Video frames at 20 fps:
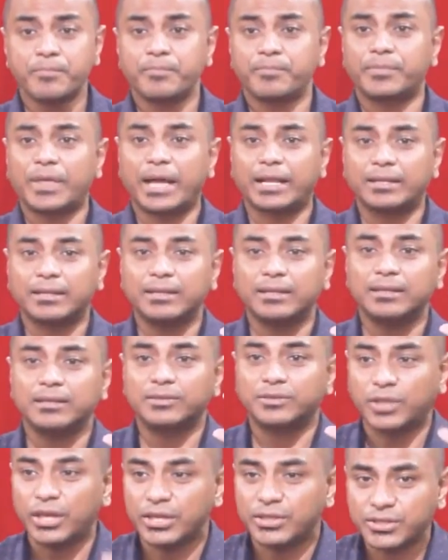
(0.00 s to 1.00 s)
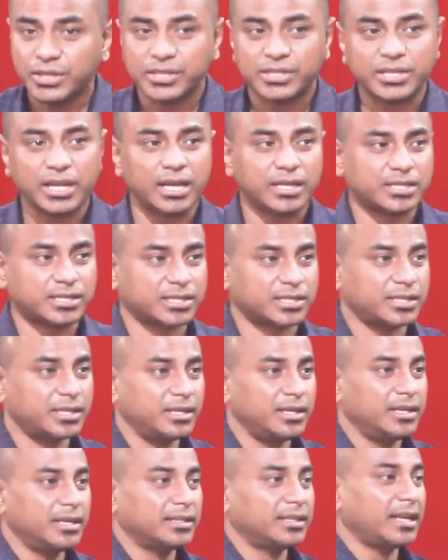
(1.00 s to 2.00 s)
that teaches
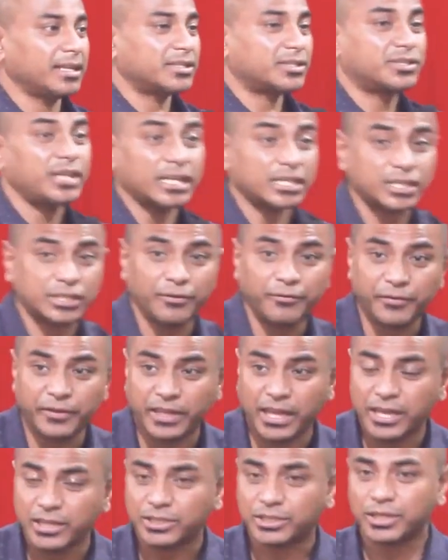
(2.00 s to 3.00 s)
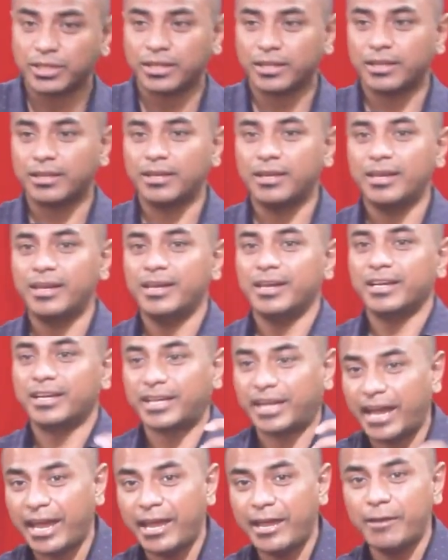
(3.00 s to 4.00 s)
us that justification
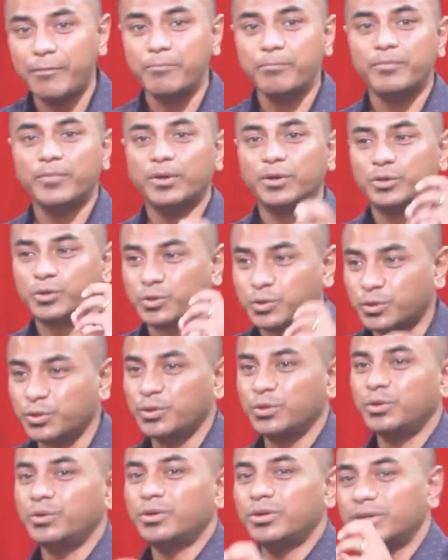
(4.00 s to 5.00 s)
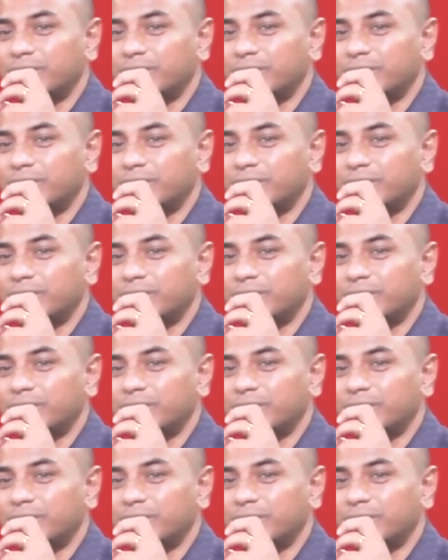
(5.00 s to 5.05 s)
came through